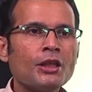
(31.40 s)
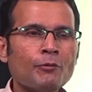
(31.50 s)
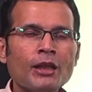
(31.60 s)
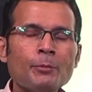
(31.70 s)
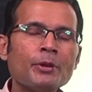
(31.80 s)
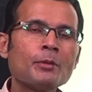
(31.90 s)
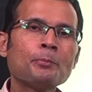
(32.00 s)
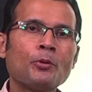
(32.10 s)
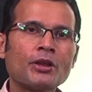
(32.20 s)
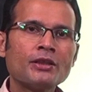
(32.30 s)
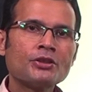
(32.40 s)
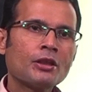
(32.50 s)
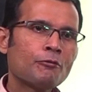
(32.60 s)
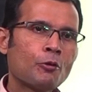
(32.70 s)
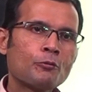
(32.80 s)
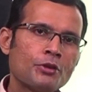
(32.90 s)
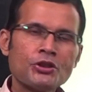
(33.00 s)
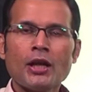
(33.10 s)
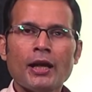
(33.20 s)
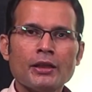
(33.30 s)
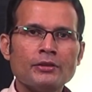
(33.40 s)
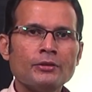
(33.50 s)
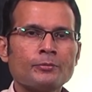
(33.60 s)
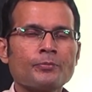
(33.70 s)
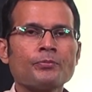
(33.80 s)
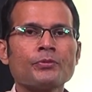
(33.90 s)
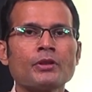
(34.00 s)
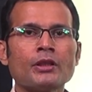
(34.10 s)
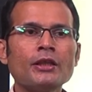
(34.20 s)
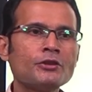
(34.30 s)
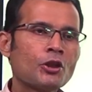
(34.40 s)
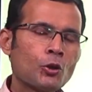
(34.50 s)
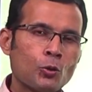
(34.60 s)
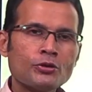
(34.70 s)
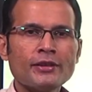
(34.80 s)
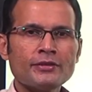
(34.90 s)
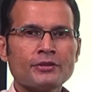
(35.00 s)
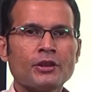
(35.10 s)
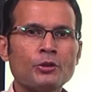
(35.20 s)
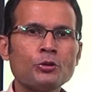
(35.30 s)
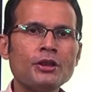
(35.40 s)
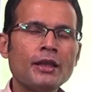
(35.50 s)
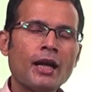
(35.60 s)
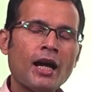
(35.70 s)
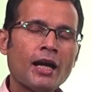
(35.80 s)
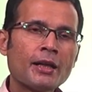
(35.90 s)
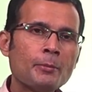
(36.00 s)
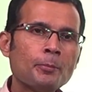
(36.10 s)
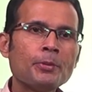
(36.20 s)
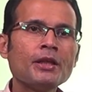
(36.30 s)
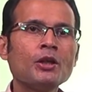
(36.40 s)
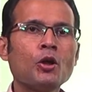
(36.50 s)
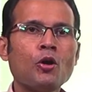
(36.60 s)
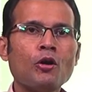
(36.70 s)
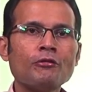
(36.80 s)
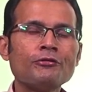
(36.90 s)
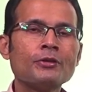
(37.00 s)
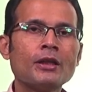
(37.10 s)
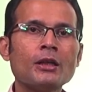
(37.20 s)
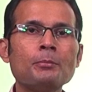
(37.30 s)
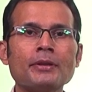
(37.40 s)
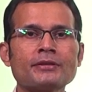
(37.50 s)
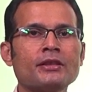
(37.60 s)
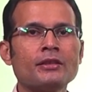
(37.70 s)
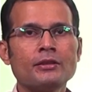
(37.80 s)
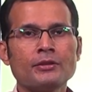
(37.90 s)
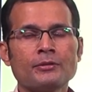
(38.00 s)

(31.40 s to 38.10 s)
equilibrium potential for which ion is closest to the RMP of a muscle?